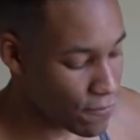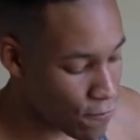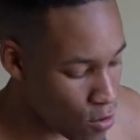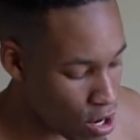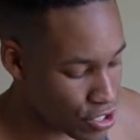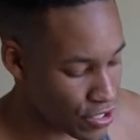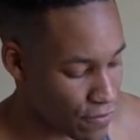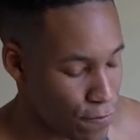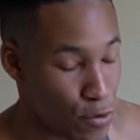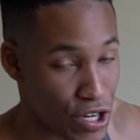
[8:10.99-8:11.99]

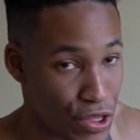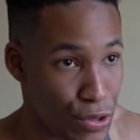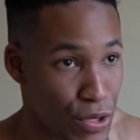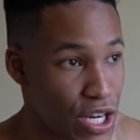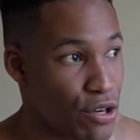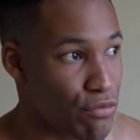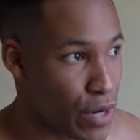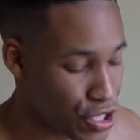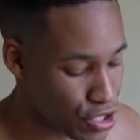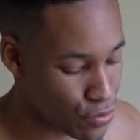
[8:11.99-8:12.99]
1,443
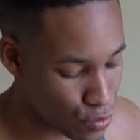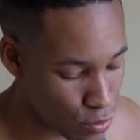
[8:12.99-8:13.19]
Russian